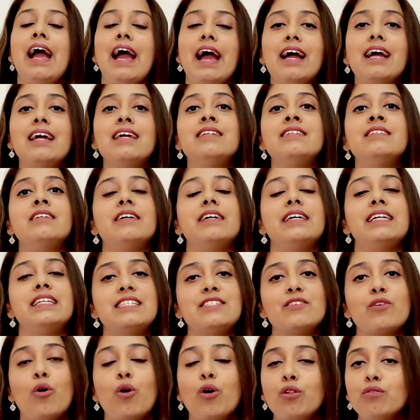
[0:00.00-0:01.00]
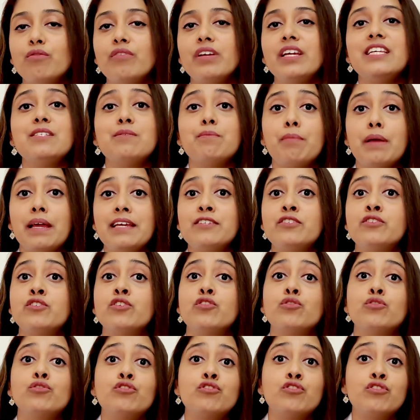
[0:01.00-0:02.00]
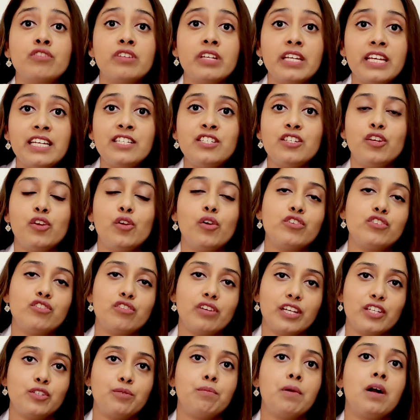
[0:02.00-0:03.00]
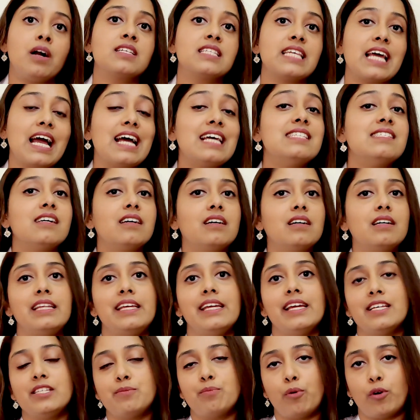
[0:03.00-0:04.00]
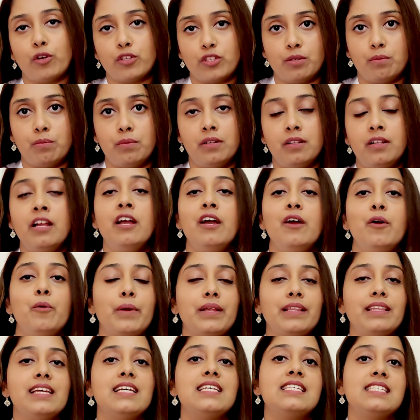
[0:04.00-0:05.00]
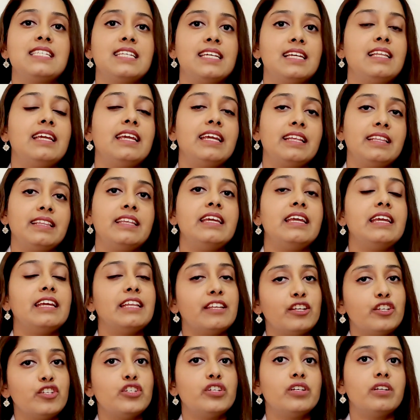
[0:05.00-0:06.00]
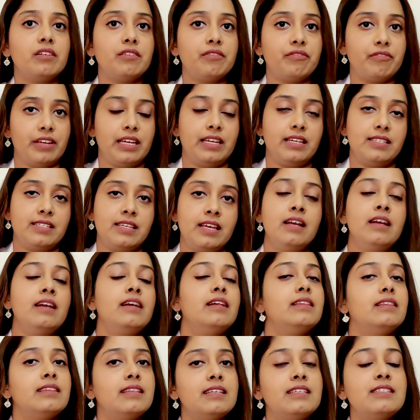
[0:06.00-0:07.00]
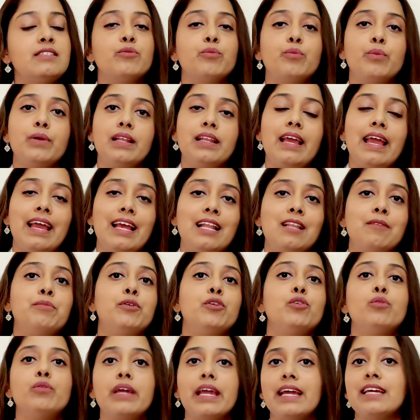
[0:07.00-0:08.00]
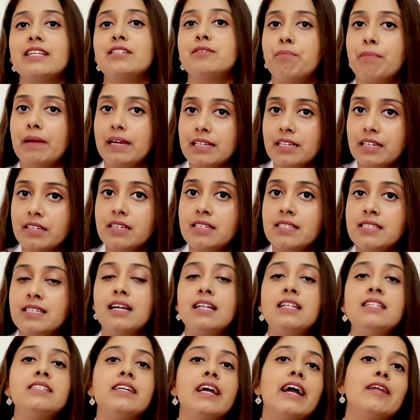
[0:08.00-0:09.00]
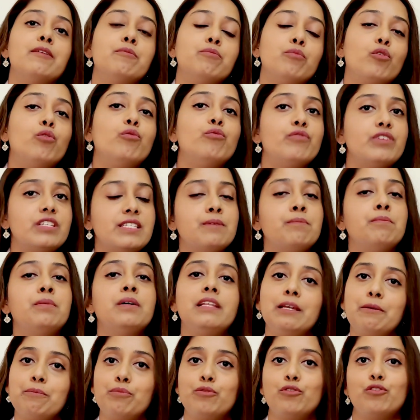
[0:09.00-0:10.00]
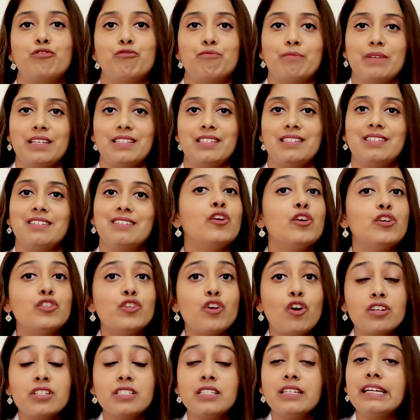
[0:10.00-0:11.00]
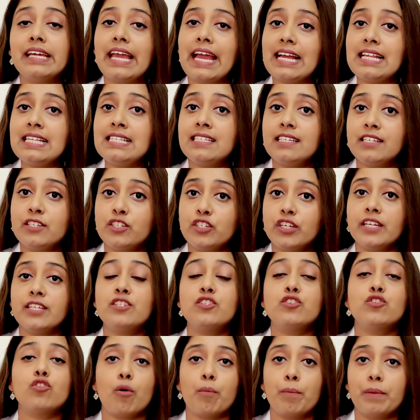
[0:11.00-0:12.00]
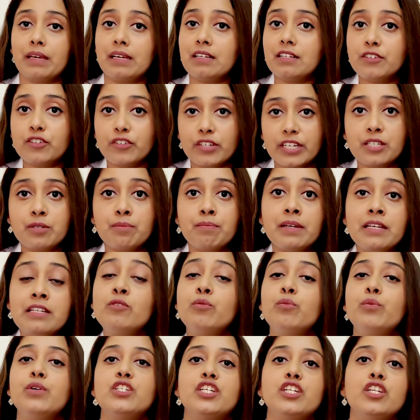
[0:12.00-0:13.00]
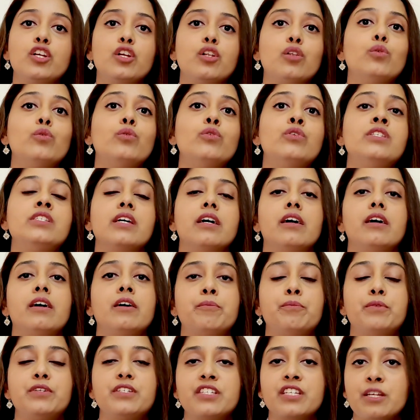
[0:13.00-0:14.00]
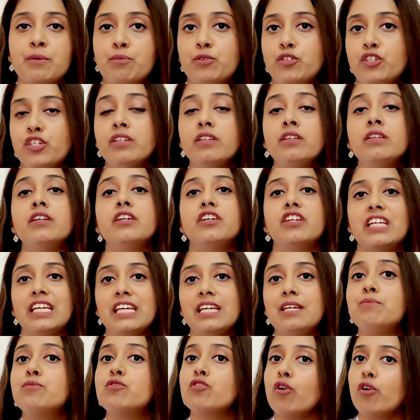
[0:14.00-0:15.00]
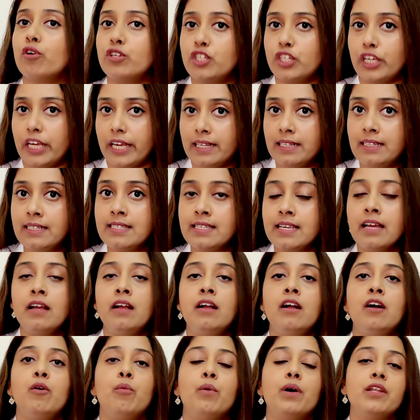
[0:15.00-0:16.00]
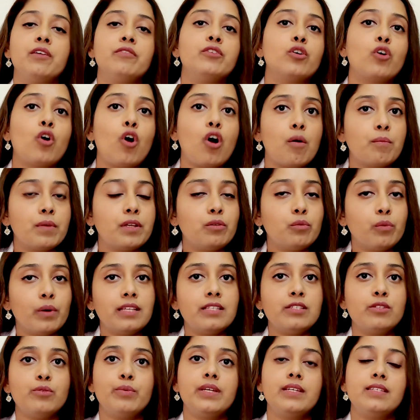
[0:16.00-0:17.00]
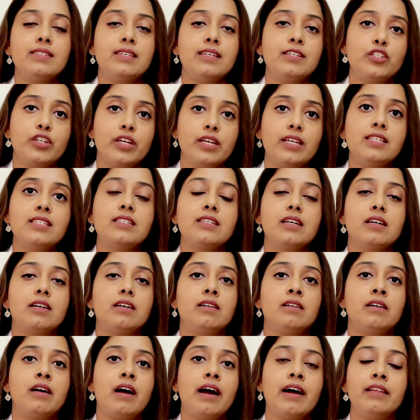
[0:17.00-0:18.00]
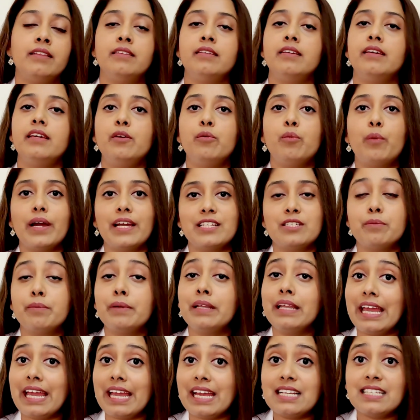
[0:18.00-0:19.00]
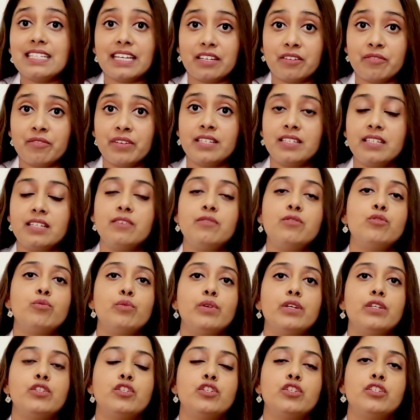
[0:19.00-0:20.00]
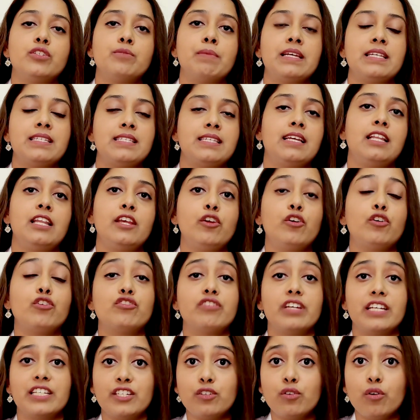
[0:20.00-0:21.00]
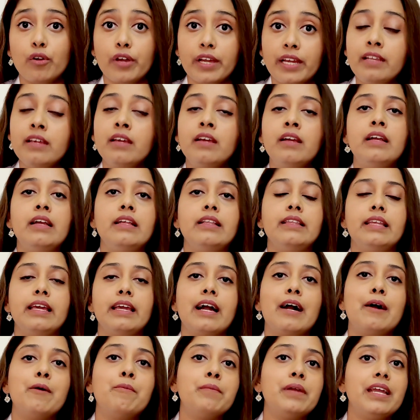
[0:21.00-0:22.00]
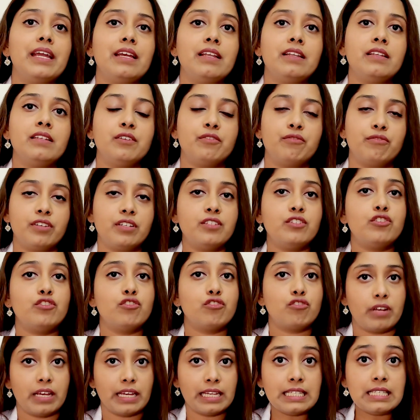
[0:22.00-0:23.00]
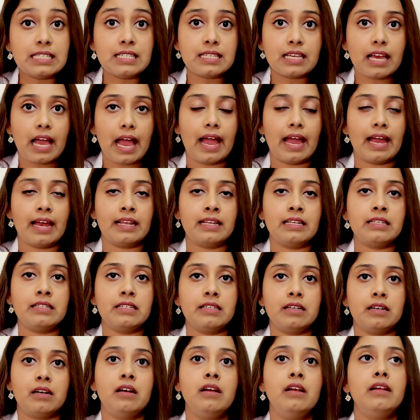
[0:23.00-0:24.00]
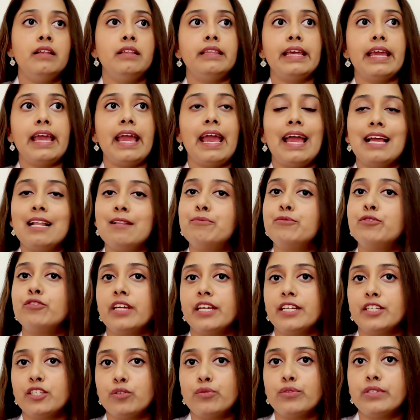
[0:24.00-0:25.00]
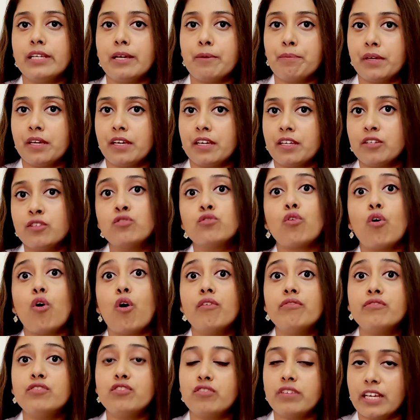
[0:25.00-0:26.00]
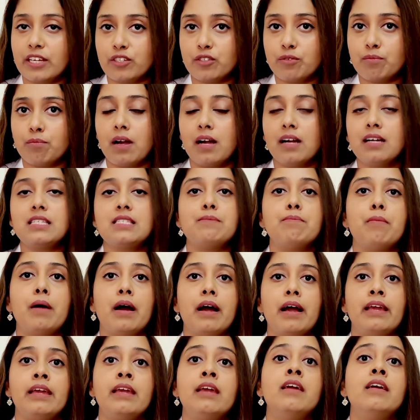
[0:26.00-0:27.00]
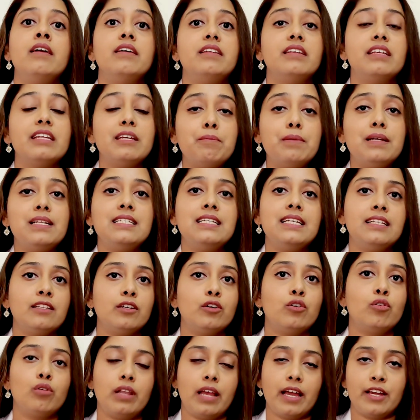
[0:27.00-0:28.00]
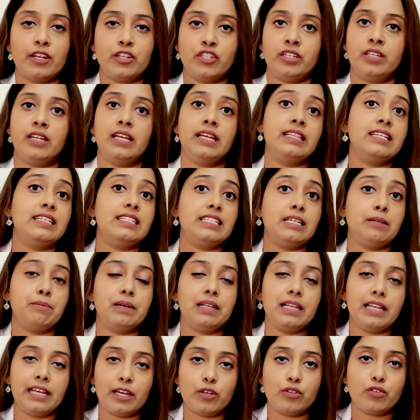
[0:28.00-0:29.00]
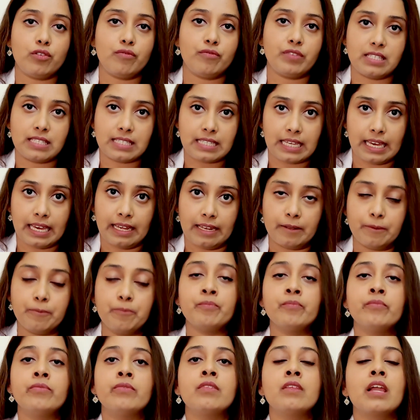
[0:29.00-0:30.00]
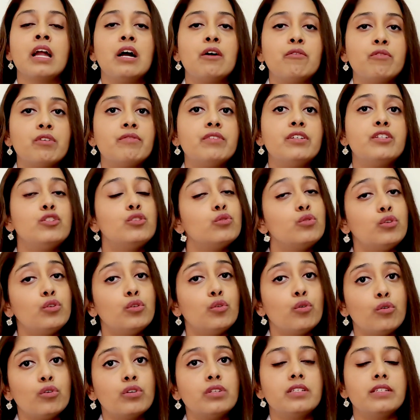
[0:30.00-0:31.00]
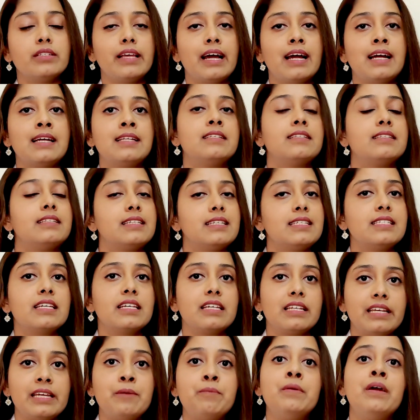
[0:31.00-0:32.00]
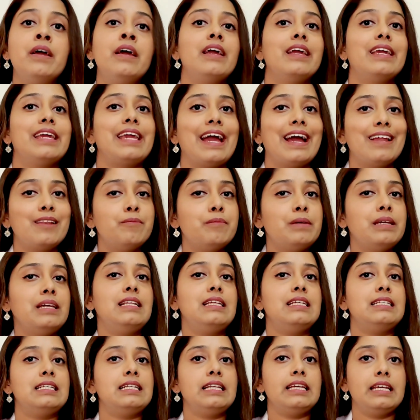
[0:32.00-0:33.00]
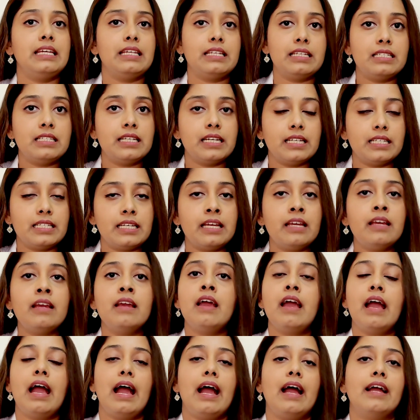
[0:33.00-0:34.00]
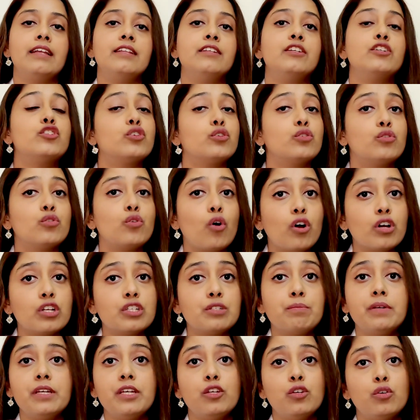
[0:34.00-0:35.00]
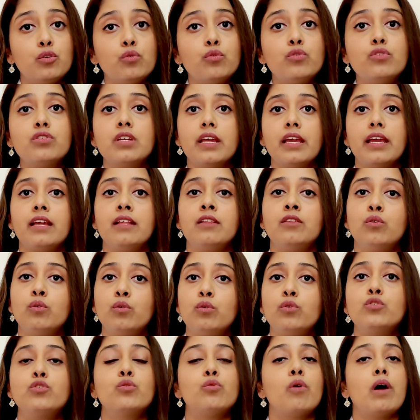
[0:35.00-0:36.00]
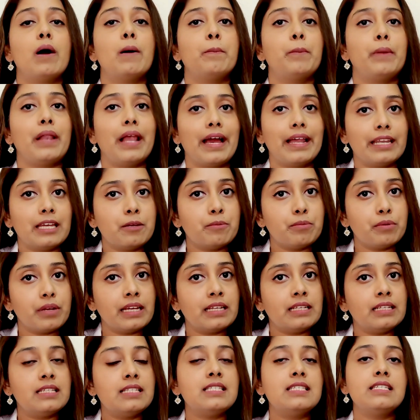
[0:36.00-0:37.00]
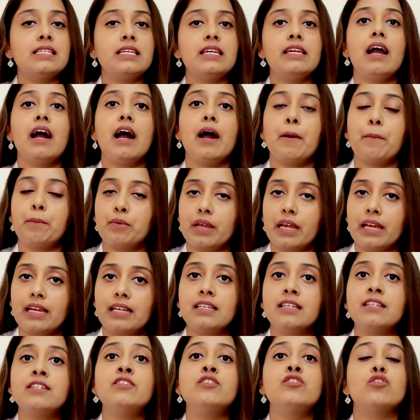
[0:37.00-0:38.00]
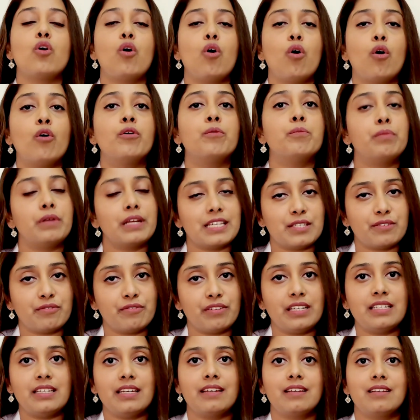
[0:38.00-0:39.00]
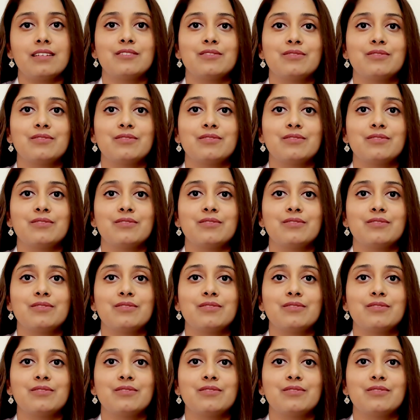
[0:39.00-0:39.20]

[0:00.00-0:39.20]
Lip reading: And it is always best to treat your stretch marks as early as possible when they are still in the initial phase. This will help you get better result and more visible improvement. Your doctor can suggest topical treatment, which includes prescription creams or gels. One of the common ones we suggest are the vitamin A derivatives, which is basically your tretinoin. They come in different strengths and they help to reduce the appearance of stretch marks by rebuilding the collagen in the deeper layers of the skin. However, do note that this cream can be a little irritating and should not be used in those who are planning pregnancy, are pregnant, or breastfeeding.